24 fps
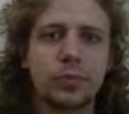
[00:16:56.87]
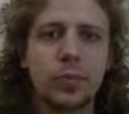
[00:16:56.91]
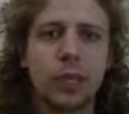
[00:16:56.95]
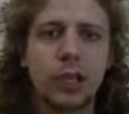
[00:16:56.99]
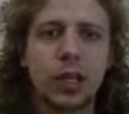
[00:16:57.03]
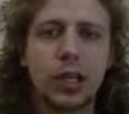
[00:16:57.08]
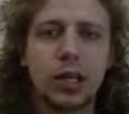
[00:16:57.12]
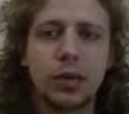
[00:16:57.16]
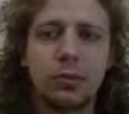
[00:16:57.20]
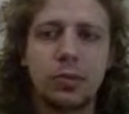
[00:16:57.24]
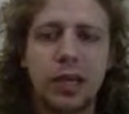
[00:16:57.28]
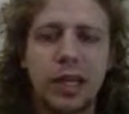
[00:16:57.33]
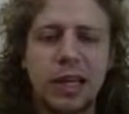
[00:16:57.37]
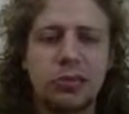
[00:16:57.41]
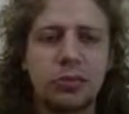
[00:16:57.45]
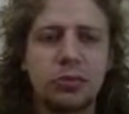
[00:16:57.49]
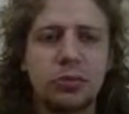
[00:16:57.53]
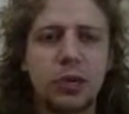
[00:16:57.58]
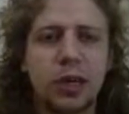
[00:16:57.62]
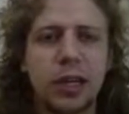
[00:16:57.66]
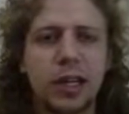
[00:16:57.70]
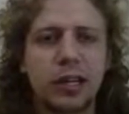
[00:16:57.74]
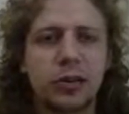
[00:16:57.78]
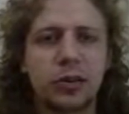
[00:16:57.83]
But even
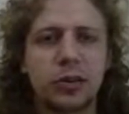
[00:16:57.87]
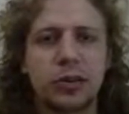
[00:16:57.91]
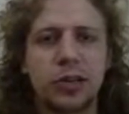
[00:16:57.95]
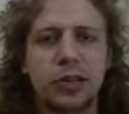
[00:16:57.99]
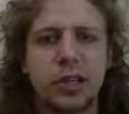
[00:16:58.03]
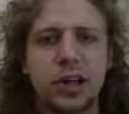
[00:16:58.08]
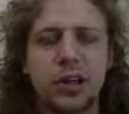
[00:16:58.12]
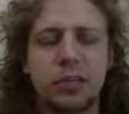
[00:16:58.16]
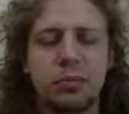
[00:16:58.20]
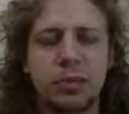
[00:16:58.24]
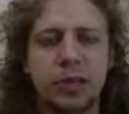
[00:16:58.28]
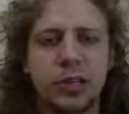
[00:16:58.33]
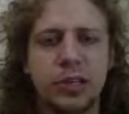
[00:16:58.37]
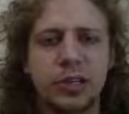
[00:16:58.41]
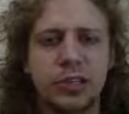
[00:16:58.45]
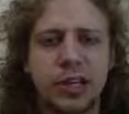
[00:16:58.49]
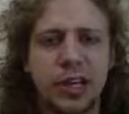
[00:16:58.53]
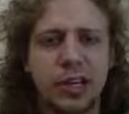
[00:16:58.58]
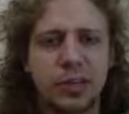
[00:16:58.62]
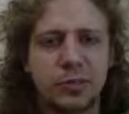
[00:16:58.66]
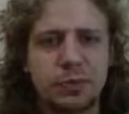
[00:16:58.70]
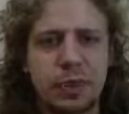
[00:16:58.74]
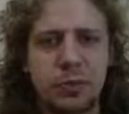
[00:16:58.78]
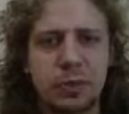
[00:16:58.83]
when I learned how to play
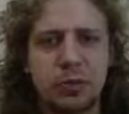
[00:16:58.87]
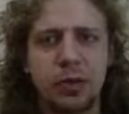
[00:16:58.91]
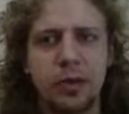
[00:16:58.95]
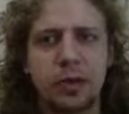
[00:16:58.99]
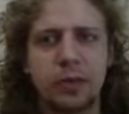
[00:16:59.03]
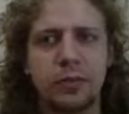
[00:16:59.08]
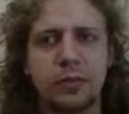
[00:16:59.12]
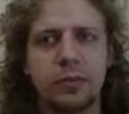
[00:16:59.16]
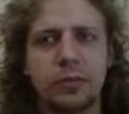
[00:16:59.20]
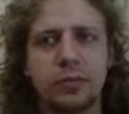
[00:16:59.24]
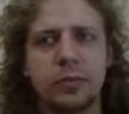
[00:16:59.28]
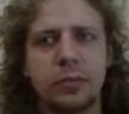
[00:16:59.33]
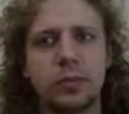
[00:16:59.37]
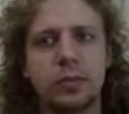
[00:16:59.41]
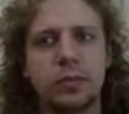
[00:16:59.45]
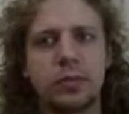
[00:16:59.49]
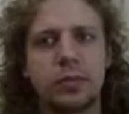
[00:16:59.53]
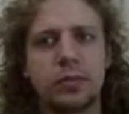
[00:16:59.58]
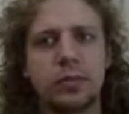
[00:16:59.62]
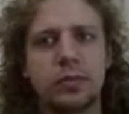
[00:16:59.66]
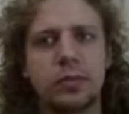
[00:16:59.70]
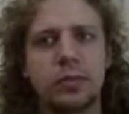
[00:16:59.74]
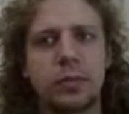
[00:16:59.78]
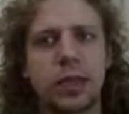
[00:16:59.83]
chess, people
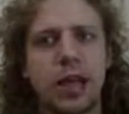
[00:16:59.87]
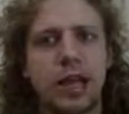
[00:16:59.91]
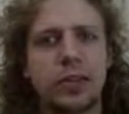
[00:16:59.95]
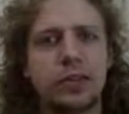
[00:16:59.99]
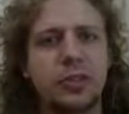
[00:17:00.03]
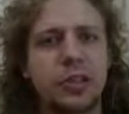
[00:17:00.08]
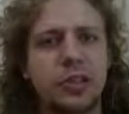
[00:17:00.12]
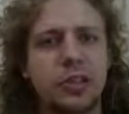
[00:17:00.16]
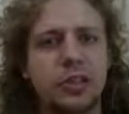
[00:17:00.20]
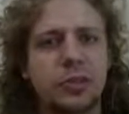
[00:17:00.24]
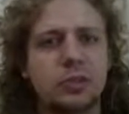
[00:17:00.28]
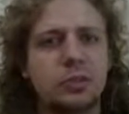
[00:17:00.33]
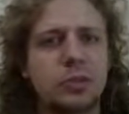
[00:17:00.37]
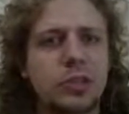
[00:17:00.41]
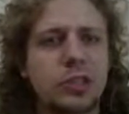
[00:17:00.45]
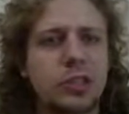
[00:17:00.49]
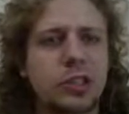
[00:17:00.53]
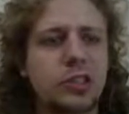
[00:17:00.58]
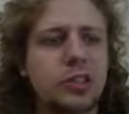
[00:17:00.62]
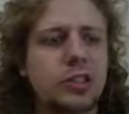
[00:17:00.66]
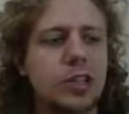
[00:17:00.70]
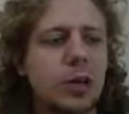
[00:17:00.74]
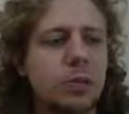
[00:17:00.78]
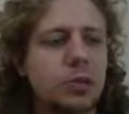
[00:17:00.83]
had these
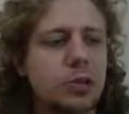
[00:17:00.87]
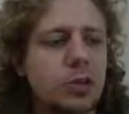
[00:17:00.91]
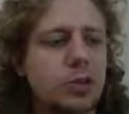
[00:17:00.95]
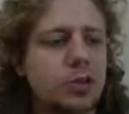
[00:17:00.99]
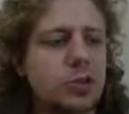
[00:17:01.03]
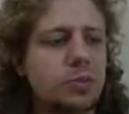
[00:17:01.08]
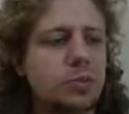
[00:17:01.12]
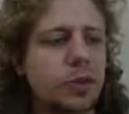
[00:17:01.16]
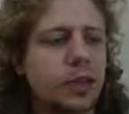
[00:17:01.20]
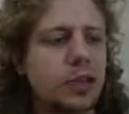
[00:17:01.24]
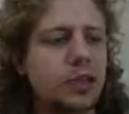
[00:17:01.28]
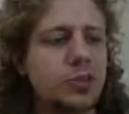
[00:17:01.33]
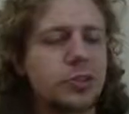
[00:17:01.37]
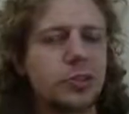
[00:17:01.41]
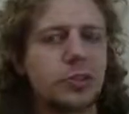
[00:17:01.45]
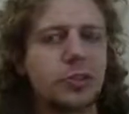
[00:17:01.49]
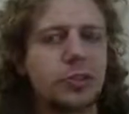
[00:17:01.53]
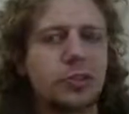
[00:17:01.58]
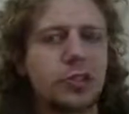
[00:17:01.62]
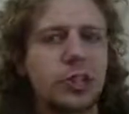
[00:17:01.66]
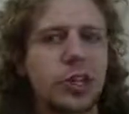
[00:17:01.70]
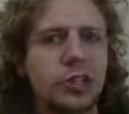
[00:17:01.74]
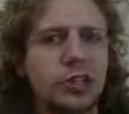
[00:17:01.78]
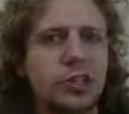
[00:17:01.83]
misconceptions because
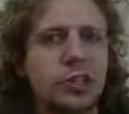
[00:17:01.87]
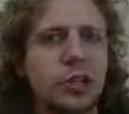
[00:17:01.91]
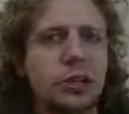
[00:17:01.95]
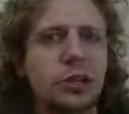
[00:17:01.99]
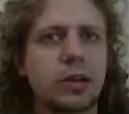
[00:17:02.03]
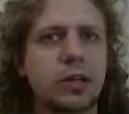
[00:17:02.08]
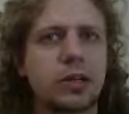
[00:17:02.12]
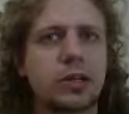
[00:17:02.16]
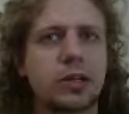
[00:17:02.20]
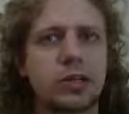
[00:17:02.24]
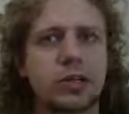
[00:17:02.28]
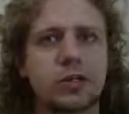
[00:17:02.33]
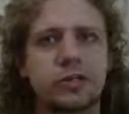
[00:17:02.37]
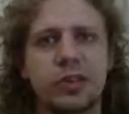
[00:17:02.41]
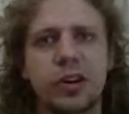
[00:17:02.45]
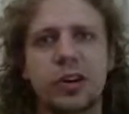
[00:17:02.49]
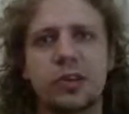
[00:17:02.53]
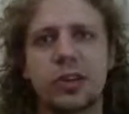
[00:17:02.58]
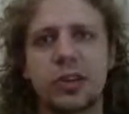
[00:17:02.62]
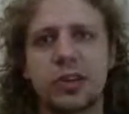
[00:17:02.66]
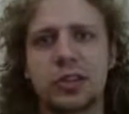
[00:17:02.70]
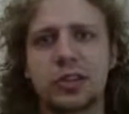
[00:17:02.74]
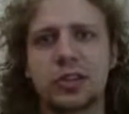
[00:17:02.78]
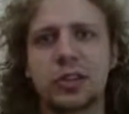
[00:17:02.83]
chess theory is
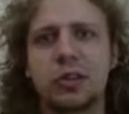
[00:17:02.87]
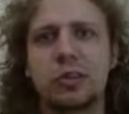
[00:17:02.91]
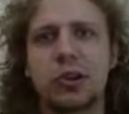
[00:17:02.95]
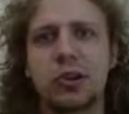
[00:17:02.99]
evolving somewhat